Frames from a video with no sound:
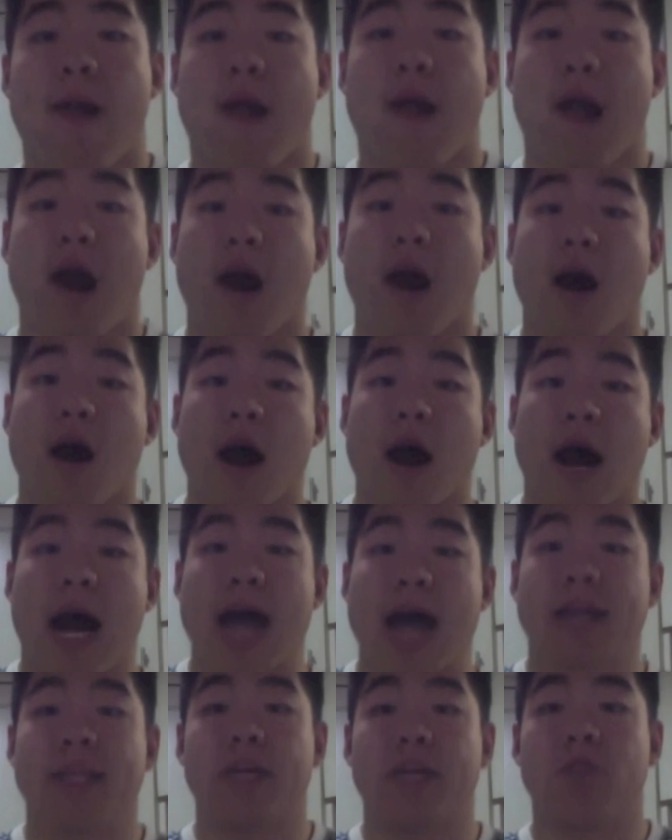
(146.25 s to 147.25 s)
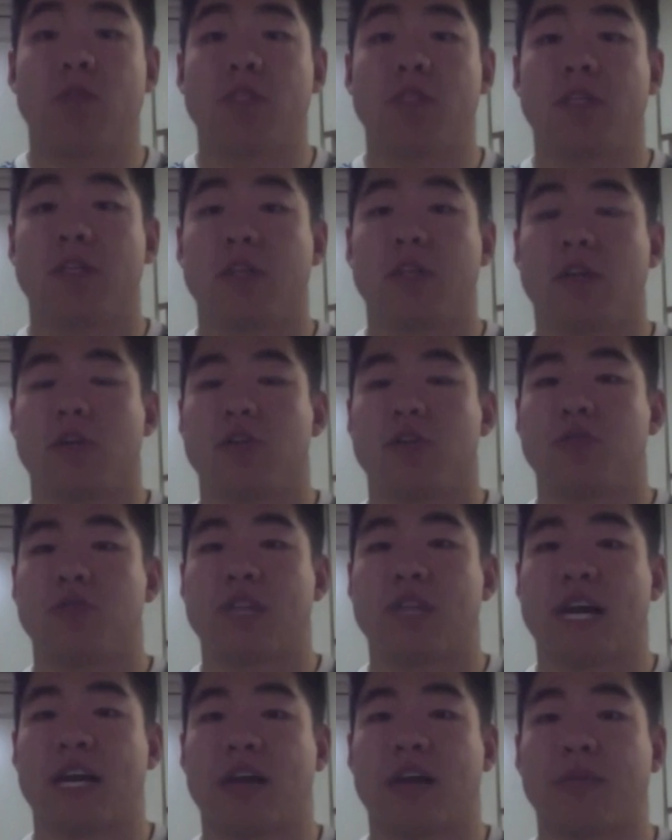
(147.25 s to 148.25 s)
and it was a little too
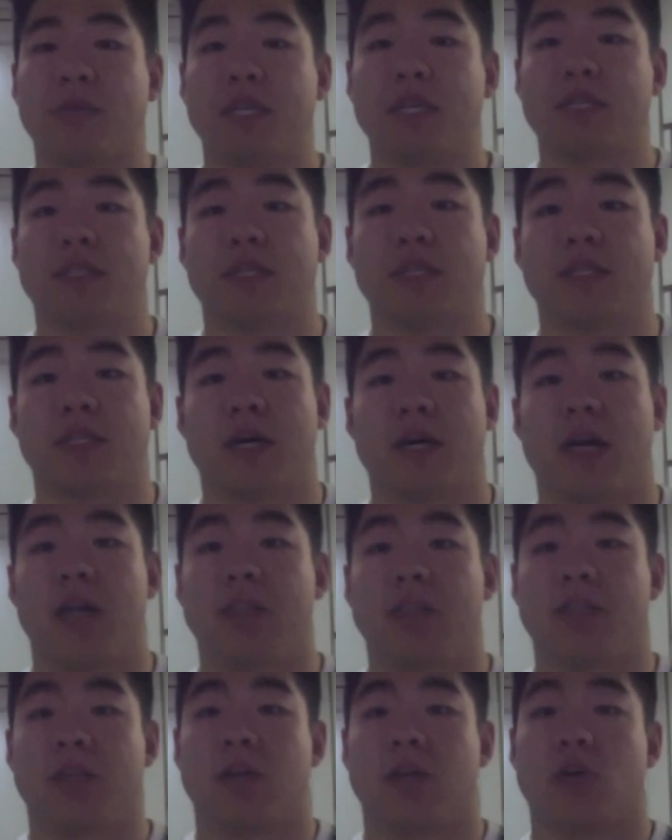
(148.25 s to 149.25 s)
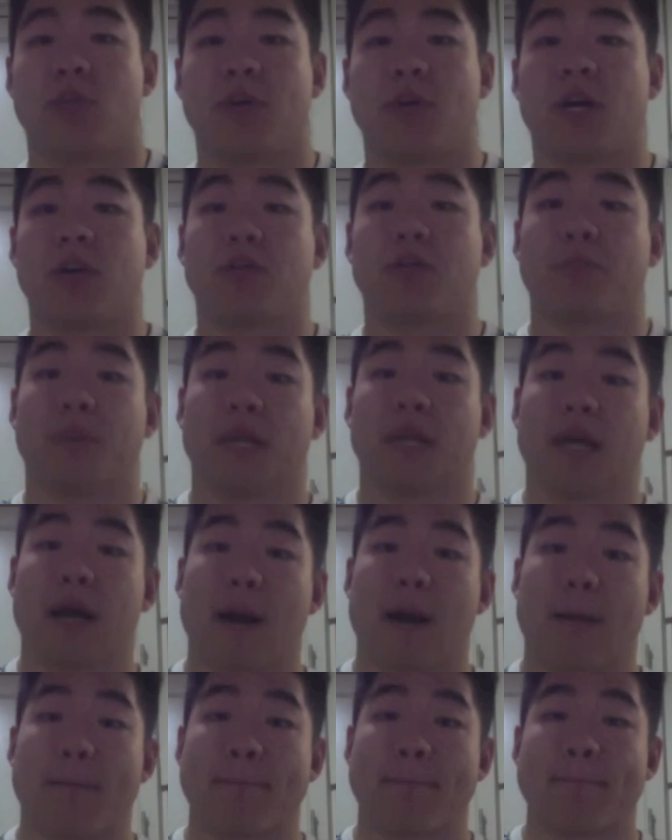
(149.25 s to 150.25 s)
tight on me since it's a girl belt. But
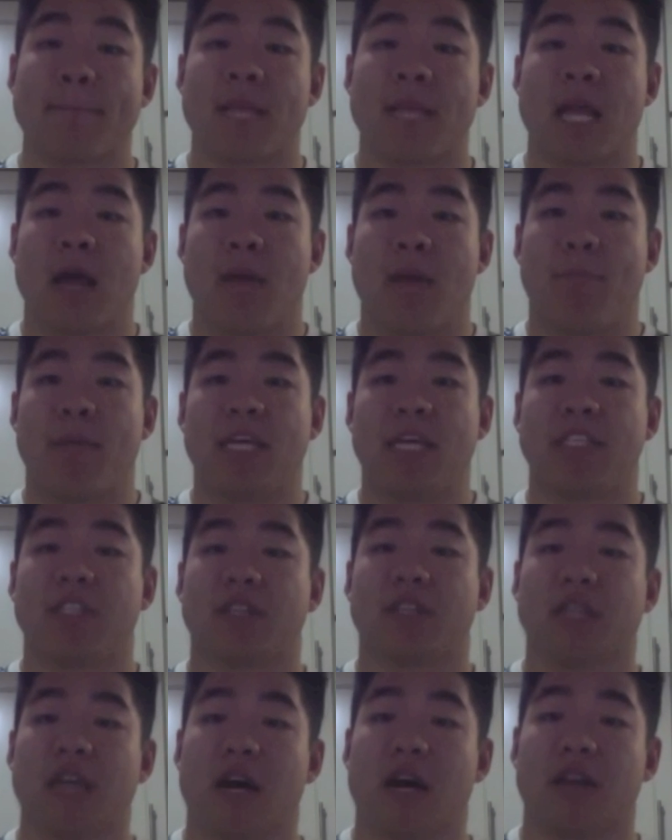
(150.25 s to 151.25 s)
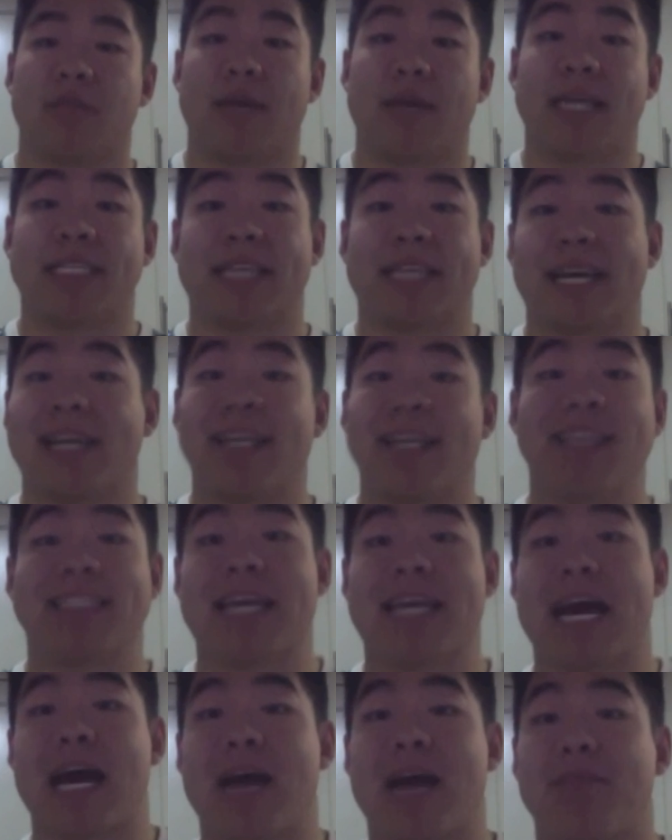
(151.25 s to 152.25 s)
basically, on my second
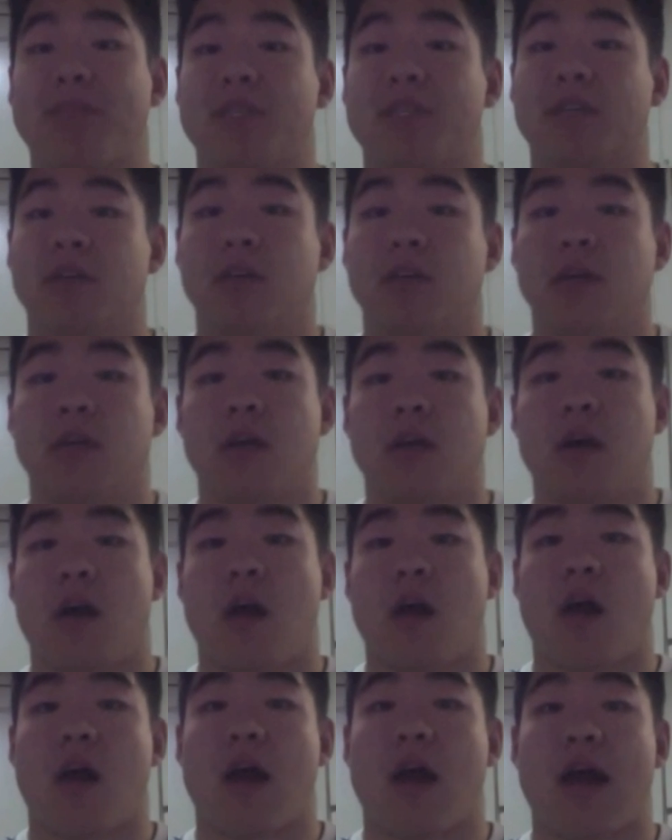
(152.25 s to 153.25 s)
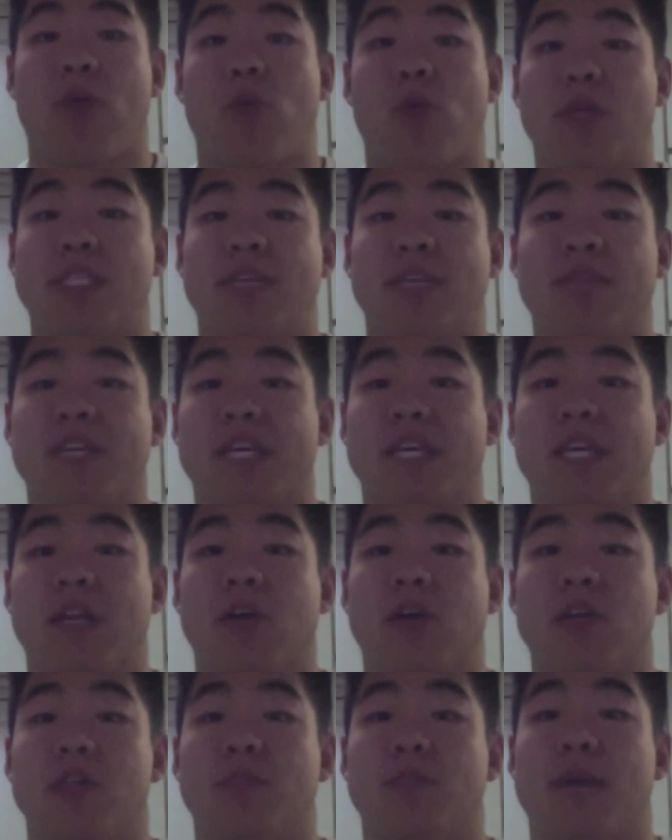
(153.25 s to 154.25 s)
attempt, at 170
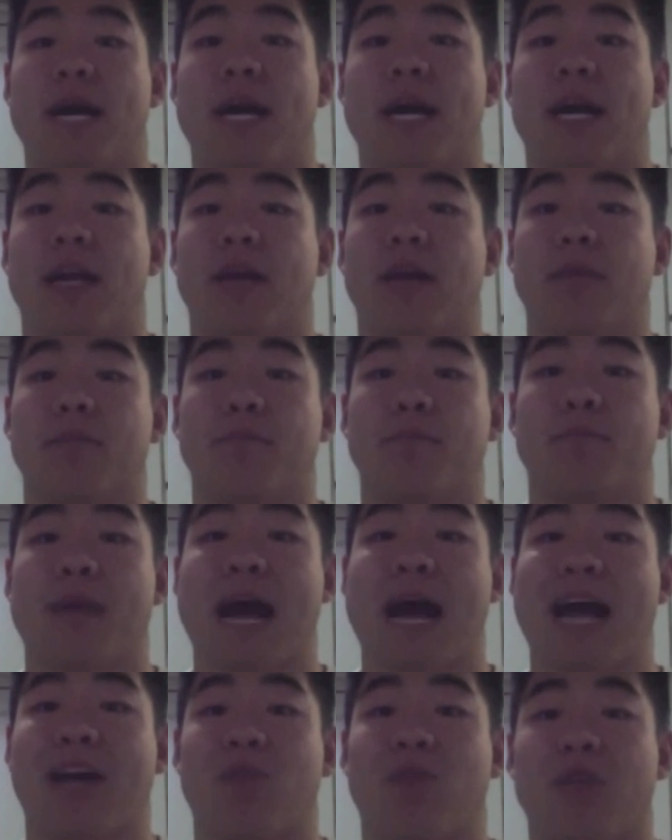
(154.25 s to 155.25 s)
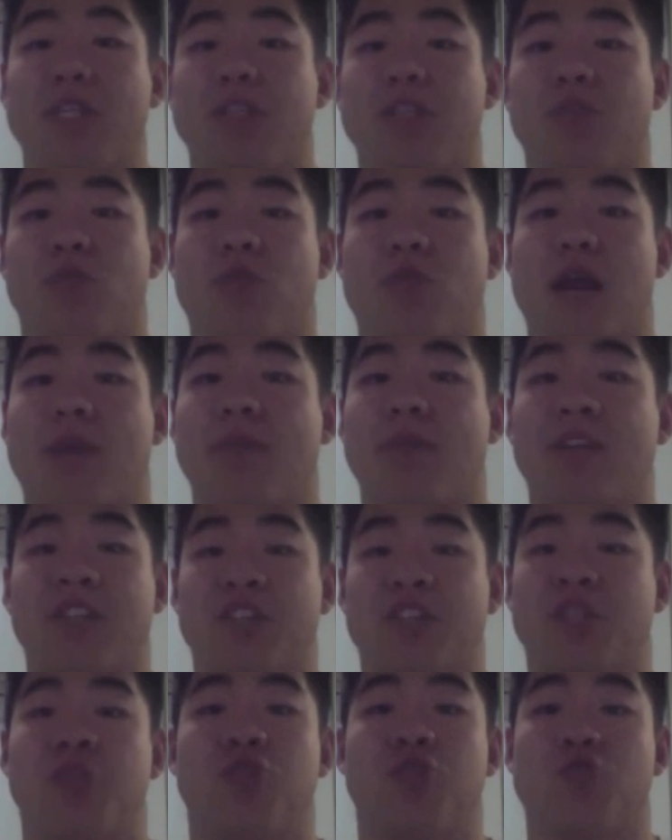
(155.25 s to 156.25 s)
kilos, my back went into a cramp and it
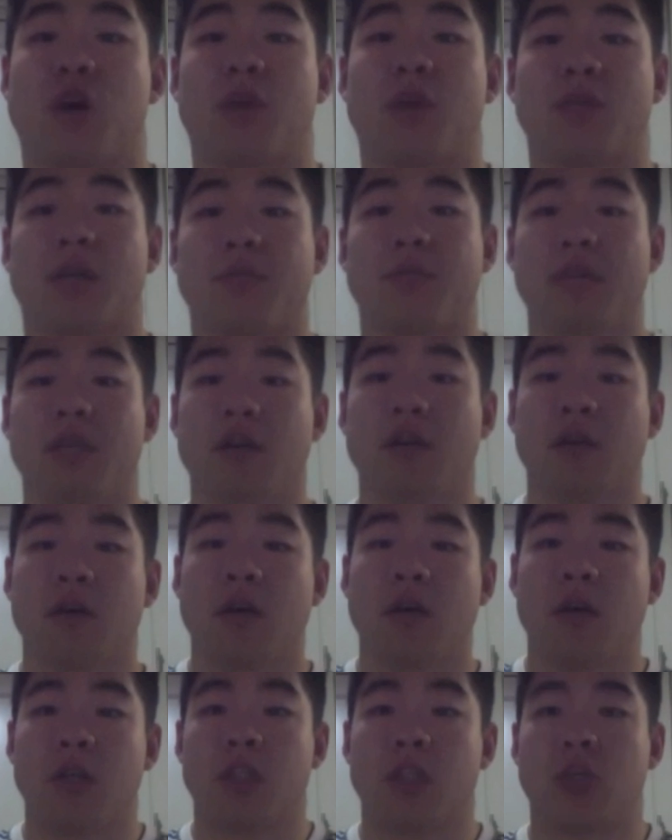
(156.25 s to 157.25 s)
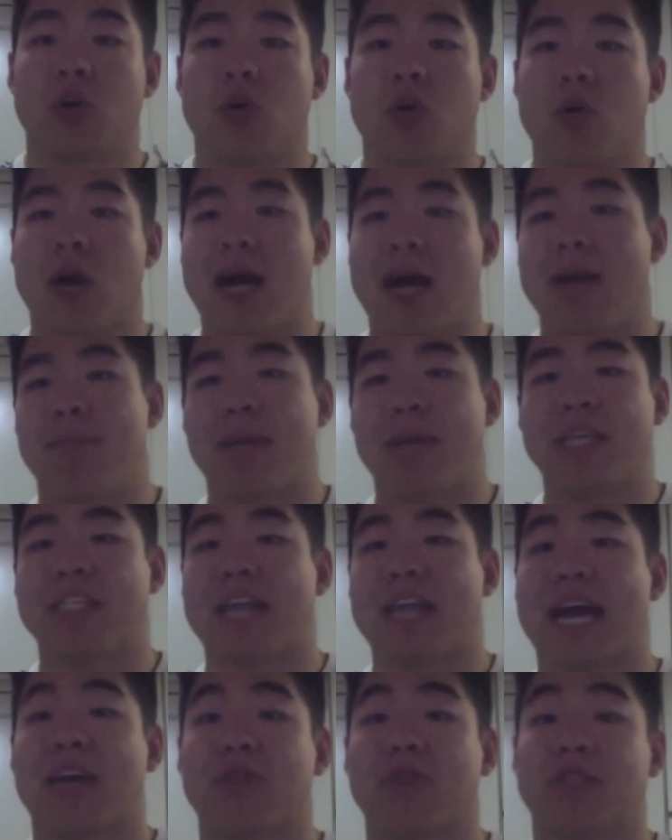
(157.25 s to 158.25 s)
just dropped on me. So I
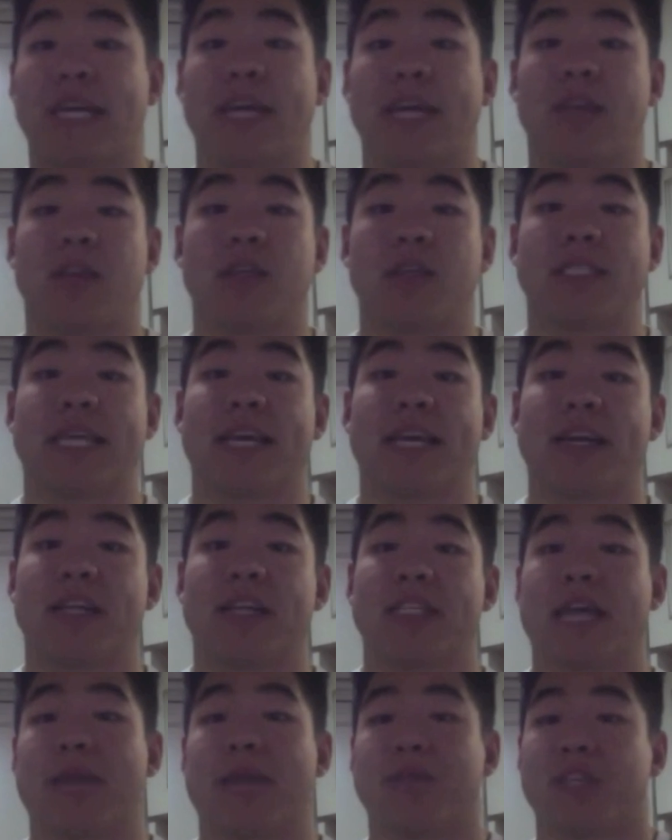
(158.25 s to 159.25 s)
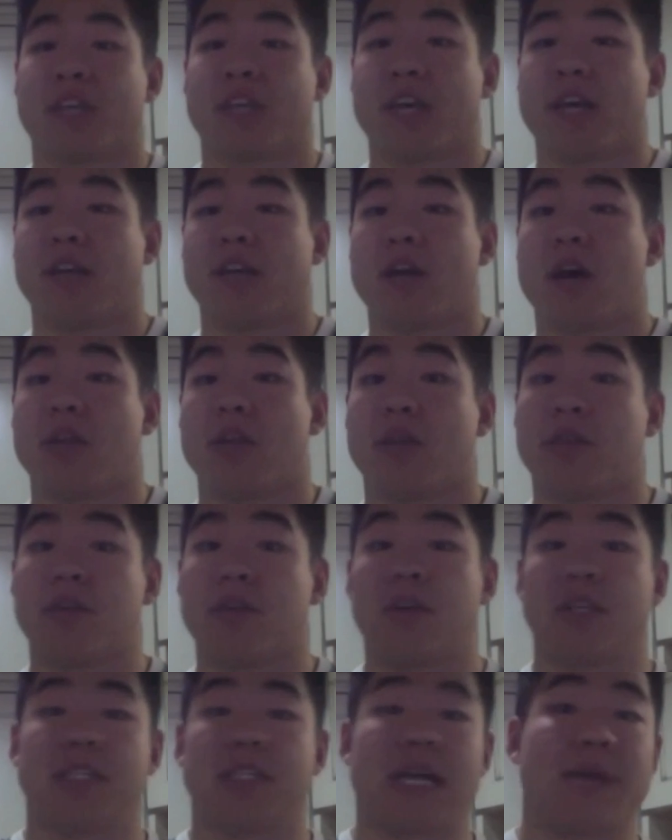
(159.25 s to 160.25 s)
basically had to take the second attempt again on the
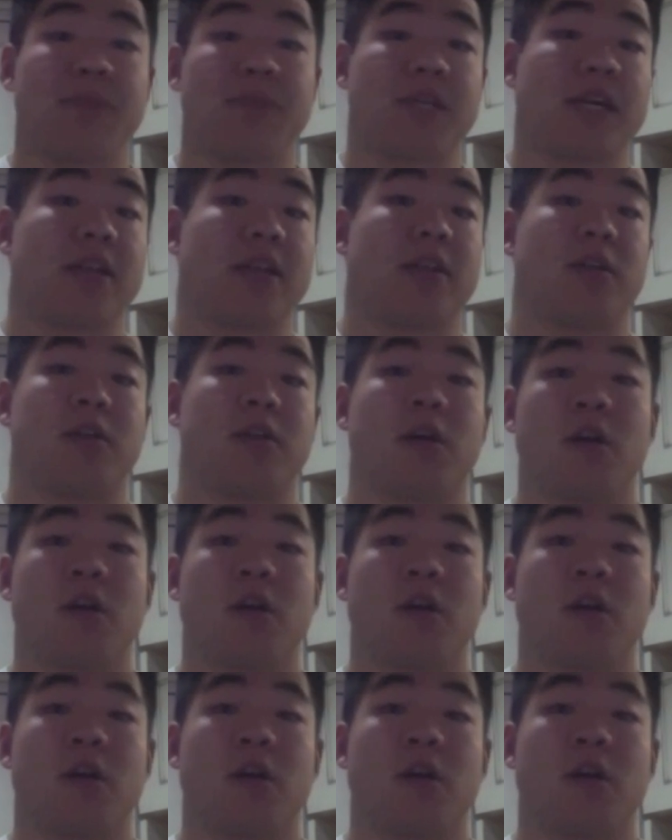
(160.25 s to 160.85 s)
third attempt, and